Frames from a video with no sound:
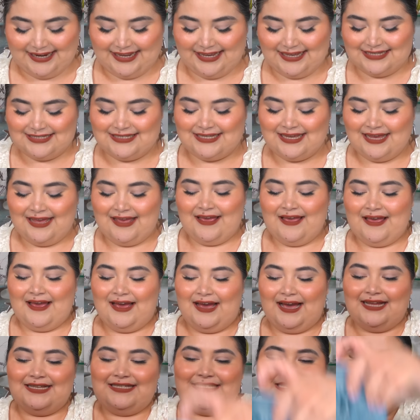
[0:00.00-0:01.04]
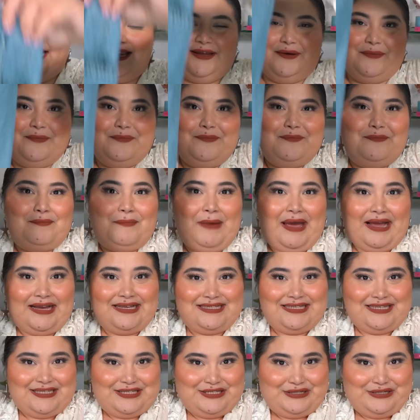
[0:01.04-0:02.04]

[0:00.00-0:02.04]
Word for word: is a denim maxi